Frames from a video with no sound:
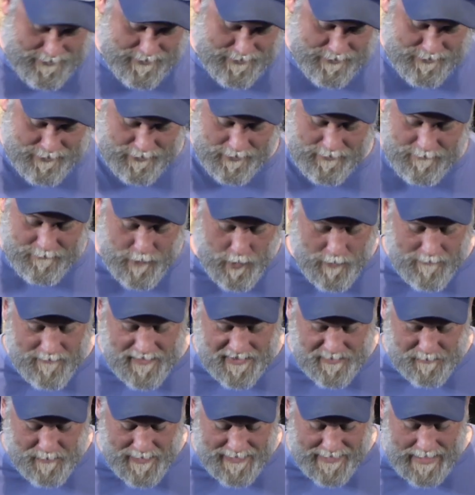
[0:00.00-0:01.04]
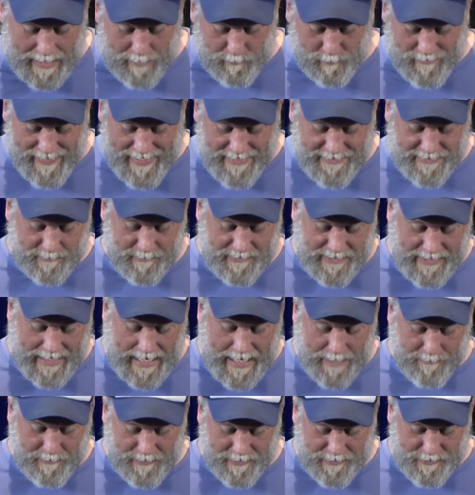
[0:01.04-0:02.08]
is true, few of us pick up random
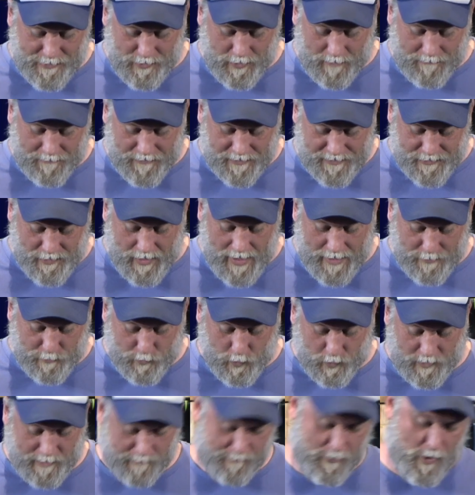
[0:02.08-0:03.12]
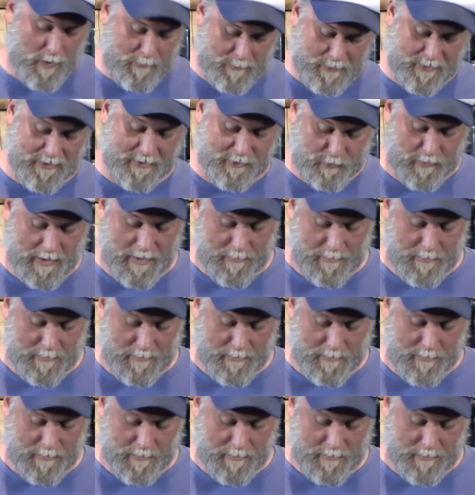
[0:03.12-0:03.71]
garbage off the sidewalk and pop it into our